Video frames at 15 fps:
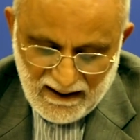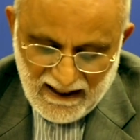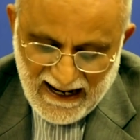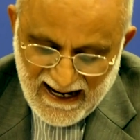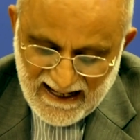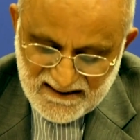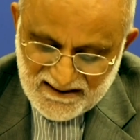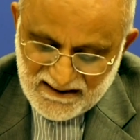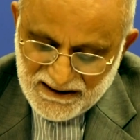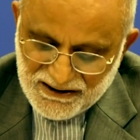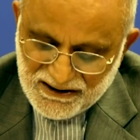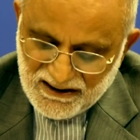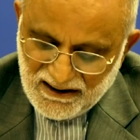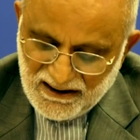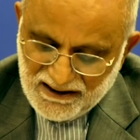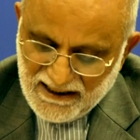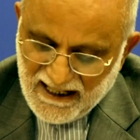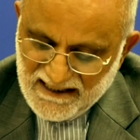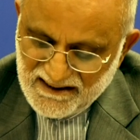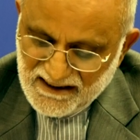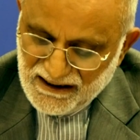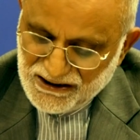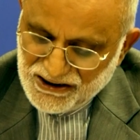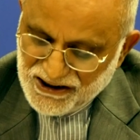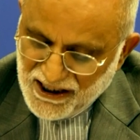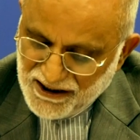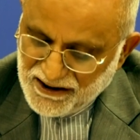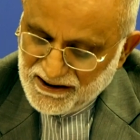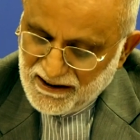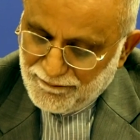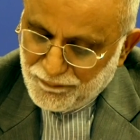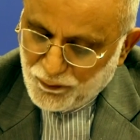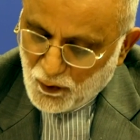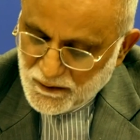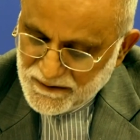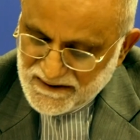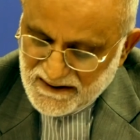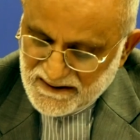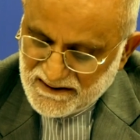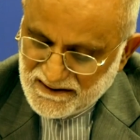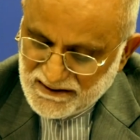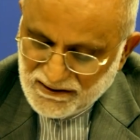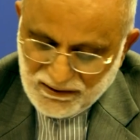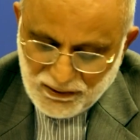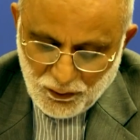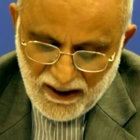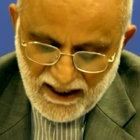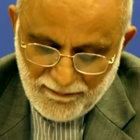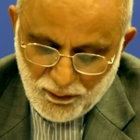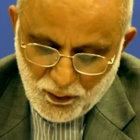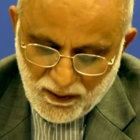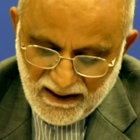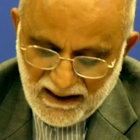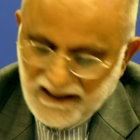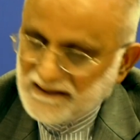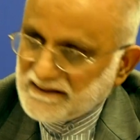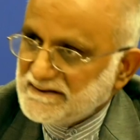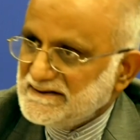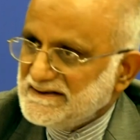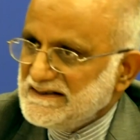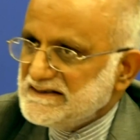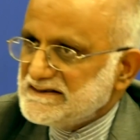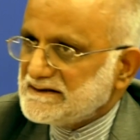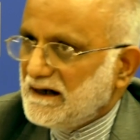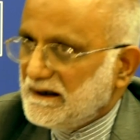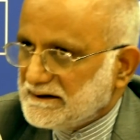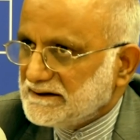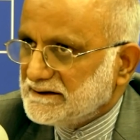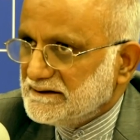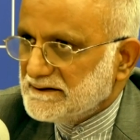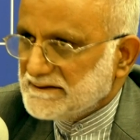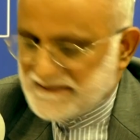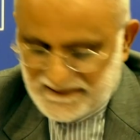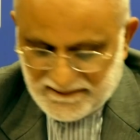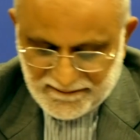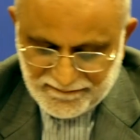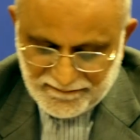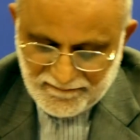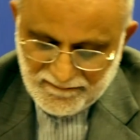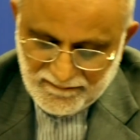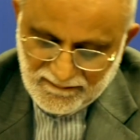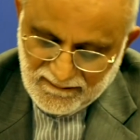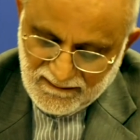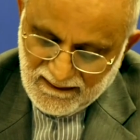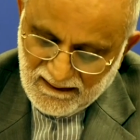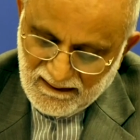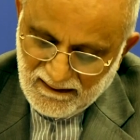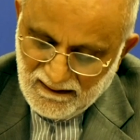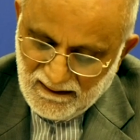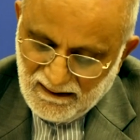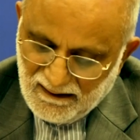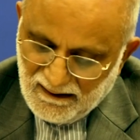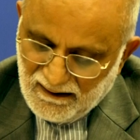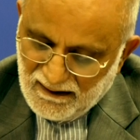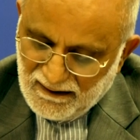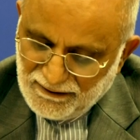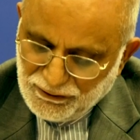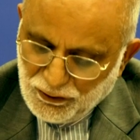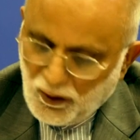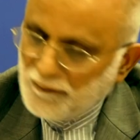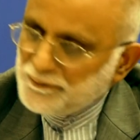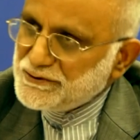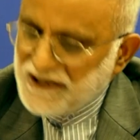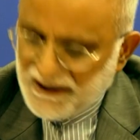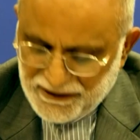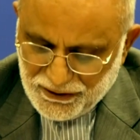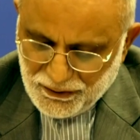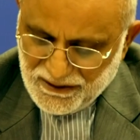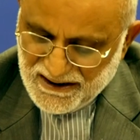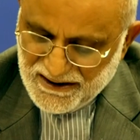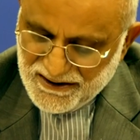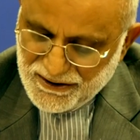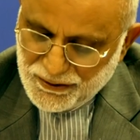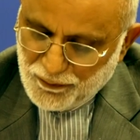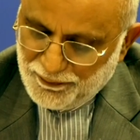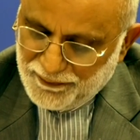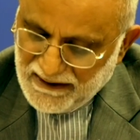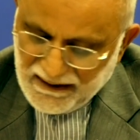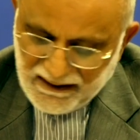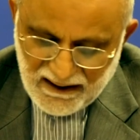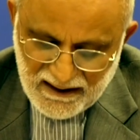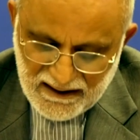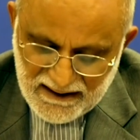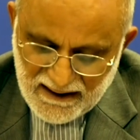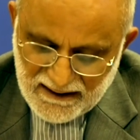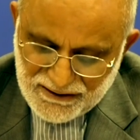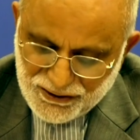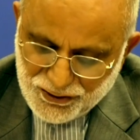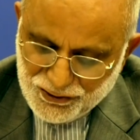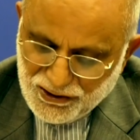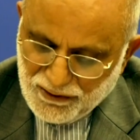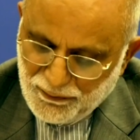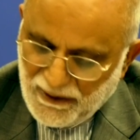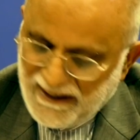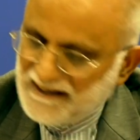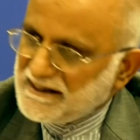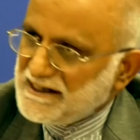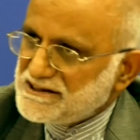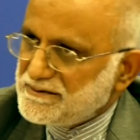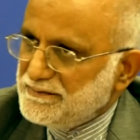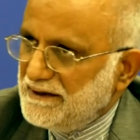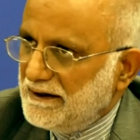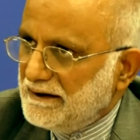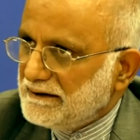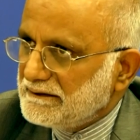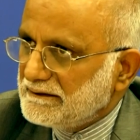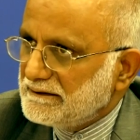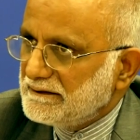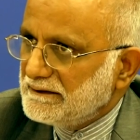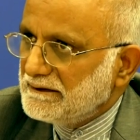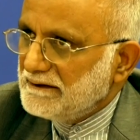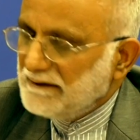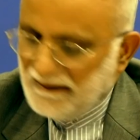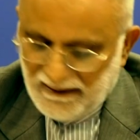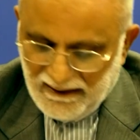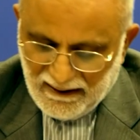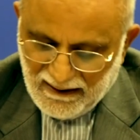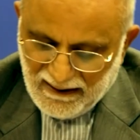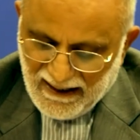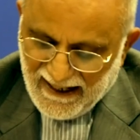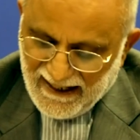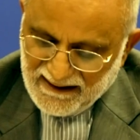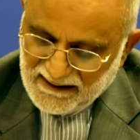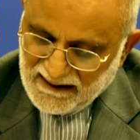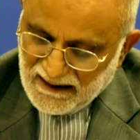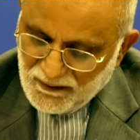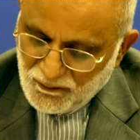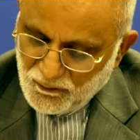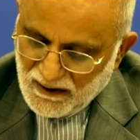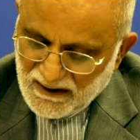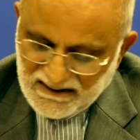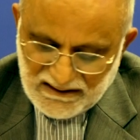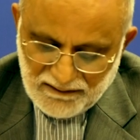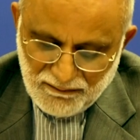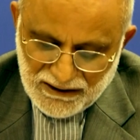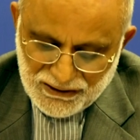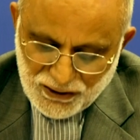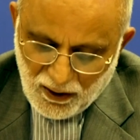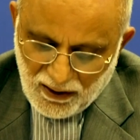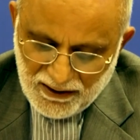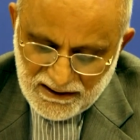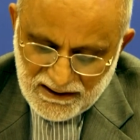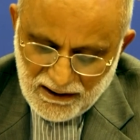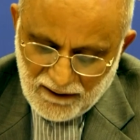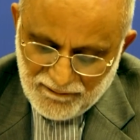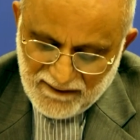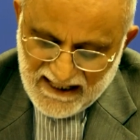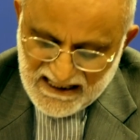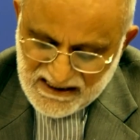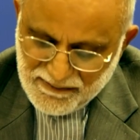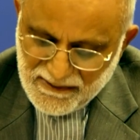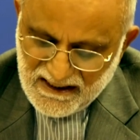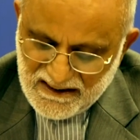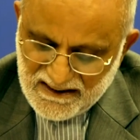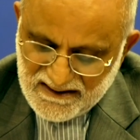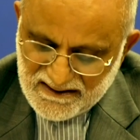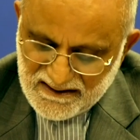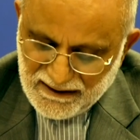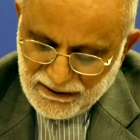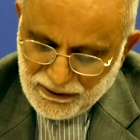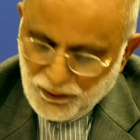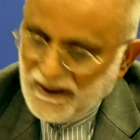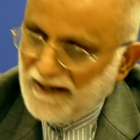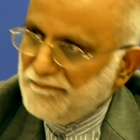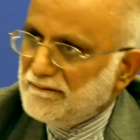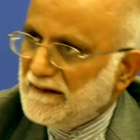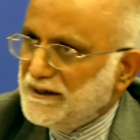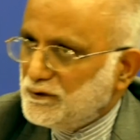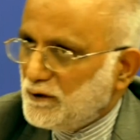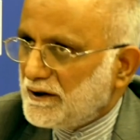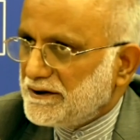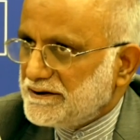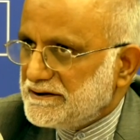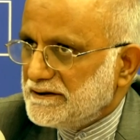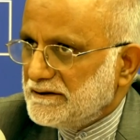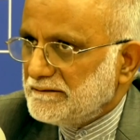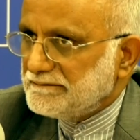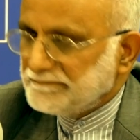As such, it has initiated a process to abrogate these articles. The objective is to bring Indians to Jammu and Kashmir and convert the majority of Kashmiris into a minority.